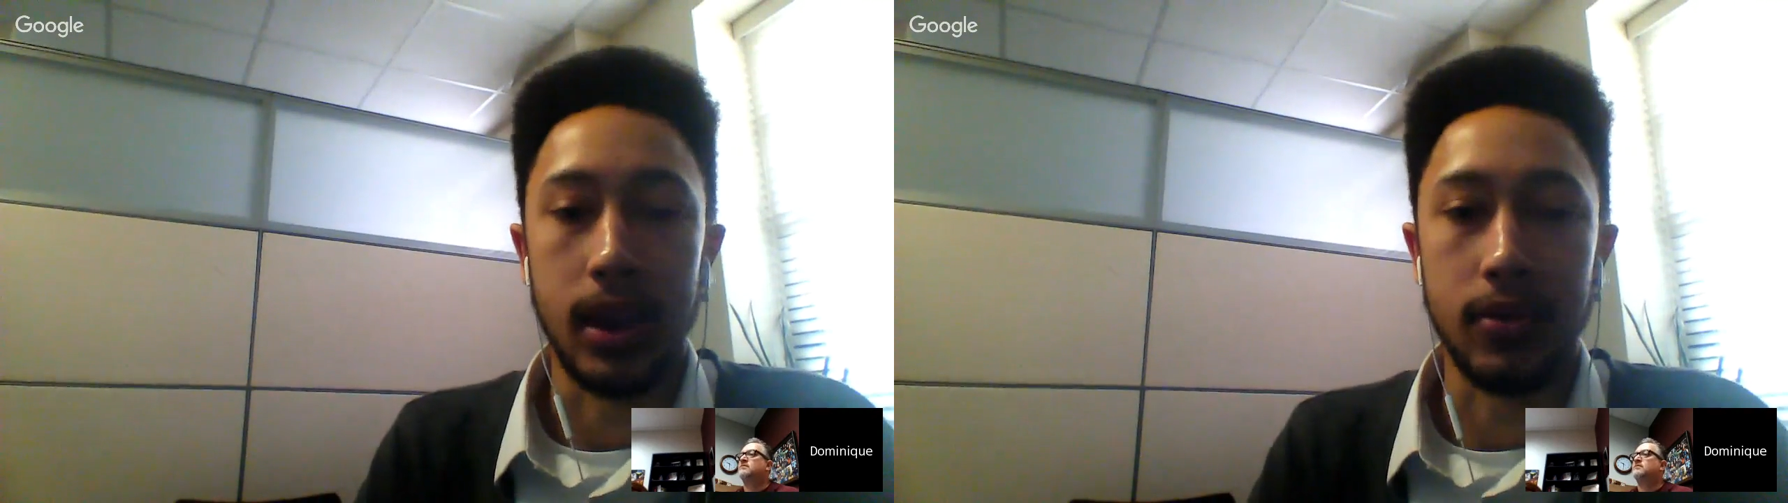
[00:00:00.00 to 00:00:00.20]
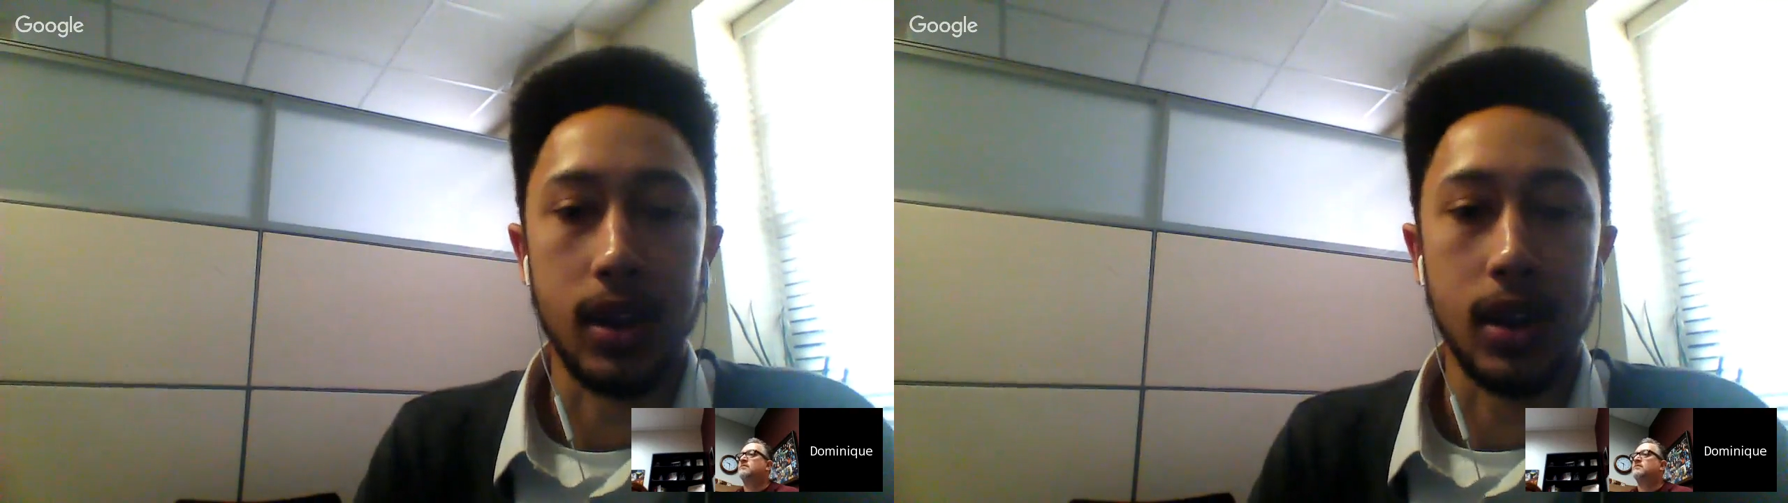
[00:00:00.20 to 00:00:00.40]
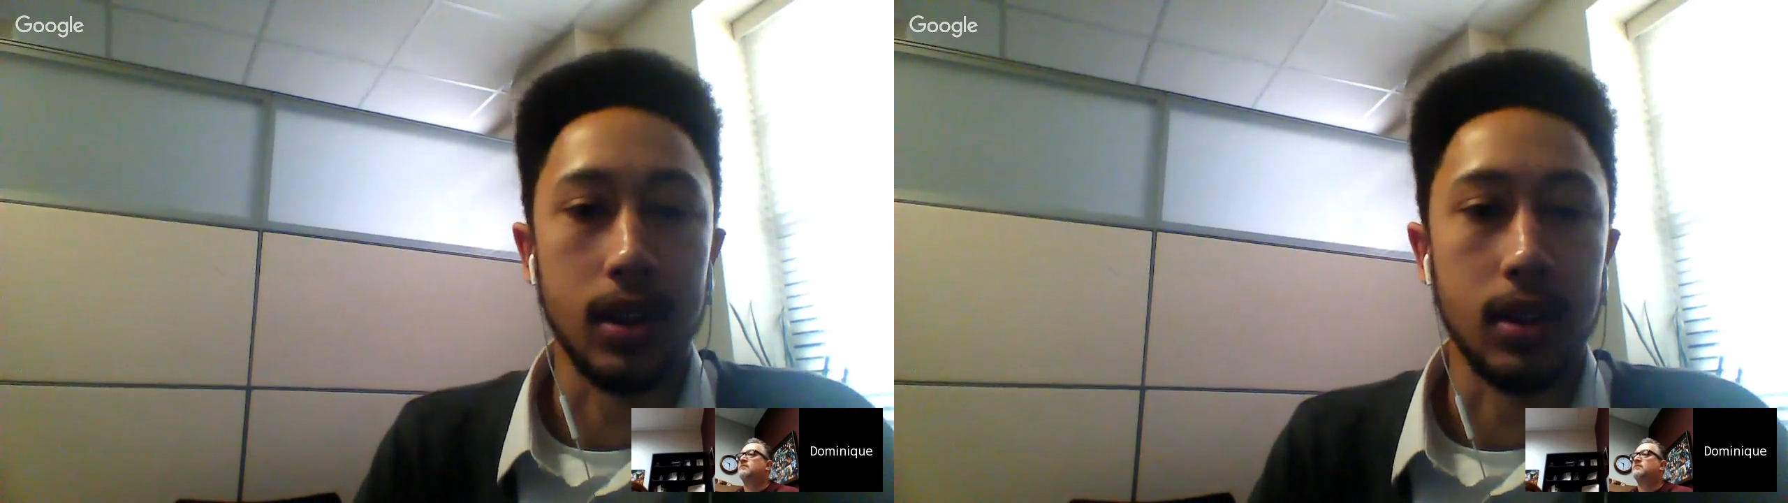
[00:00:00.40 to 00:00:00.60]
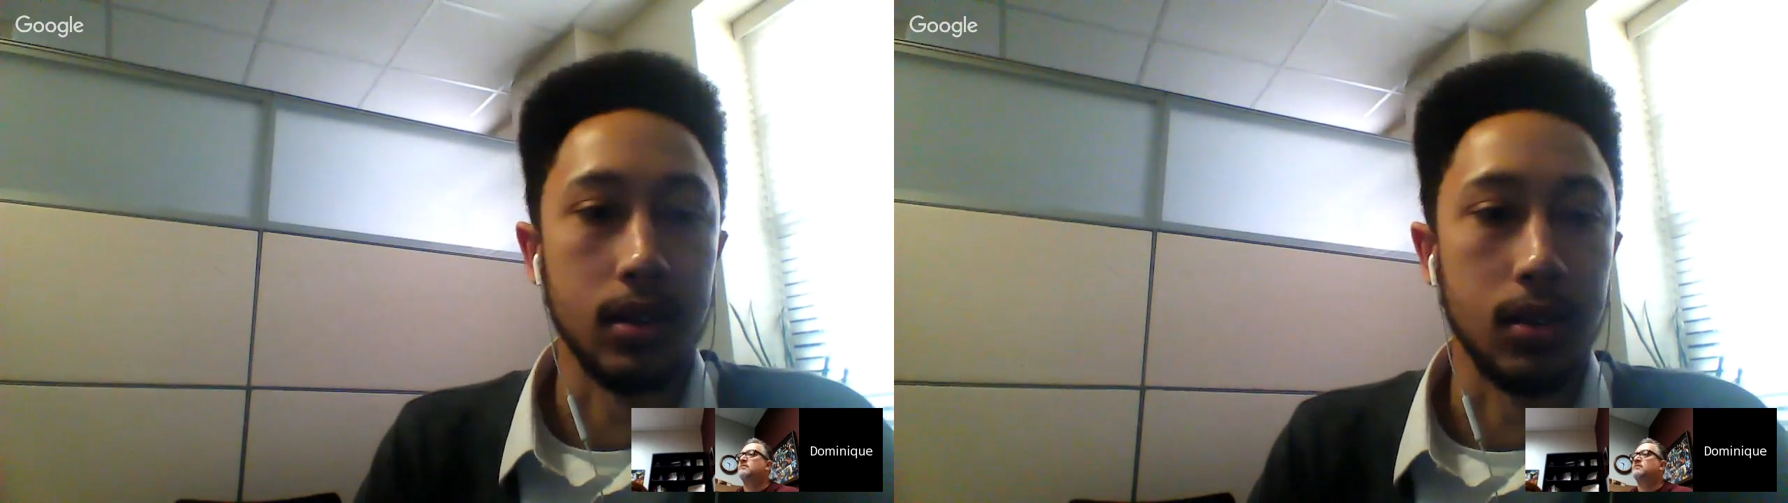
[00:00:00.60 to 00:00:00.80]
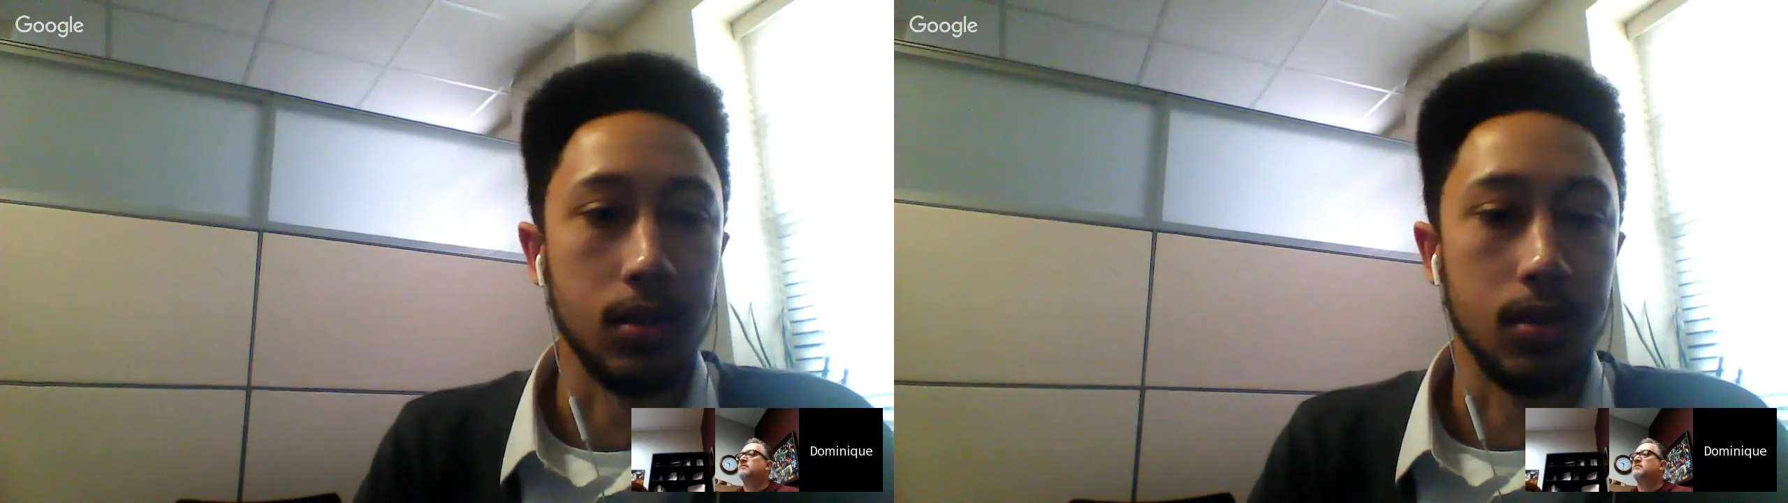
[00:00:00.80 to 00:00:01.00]
finding and a
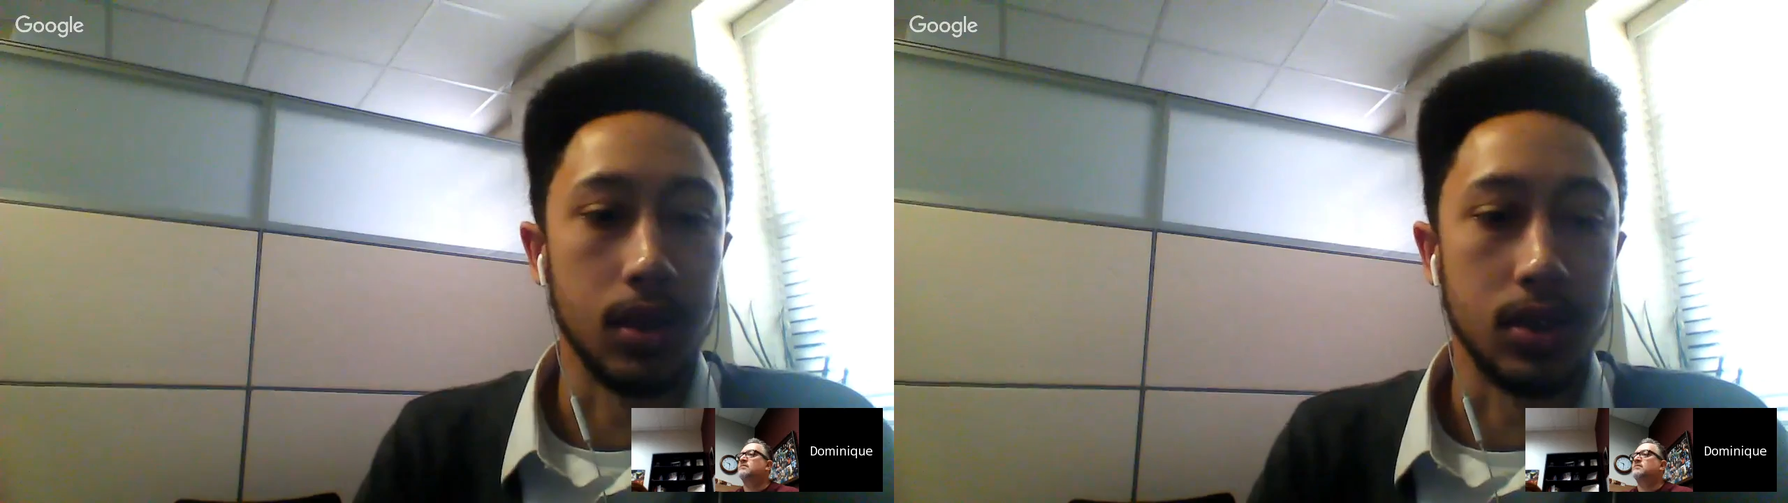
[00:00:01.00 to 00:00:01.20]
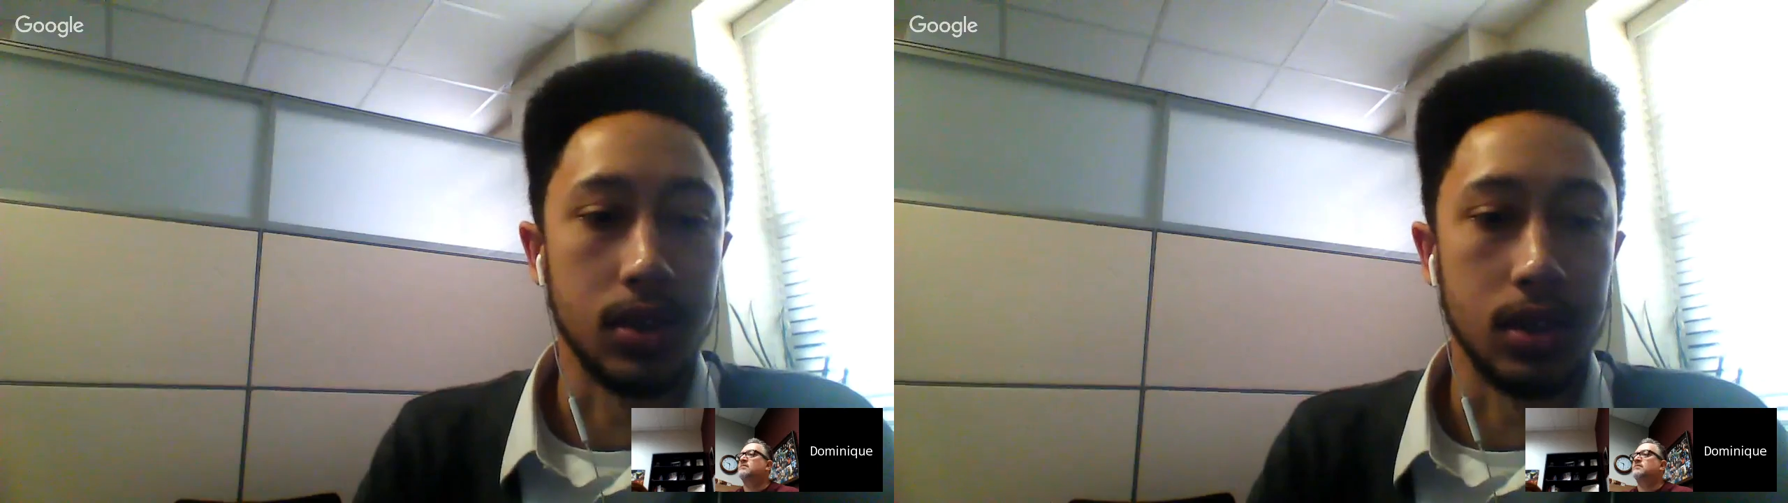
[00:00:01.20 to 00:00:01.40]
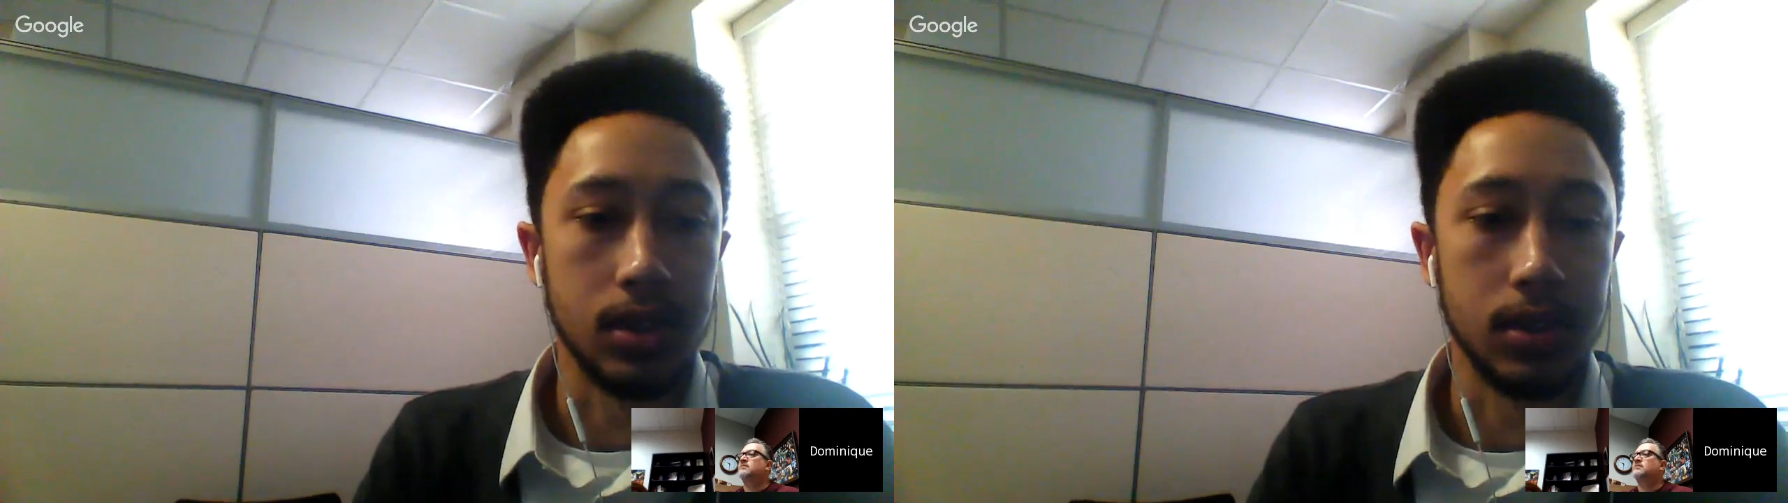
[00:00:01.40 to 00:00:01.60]
little research.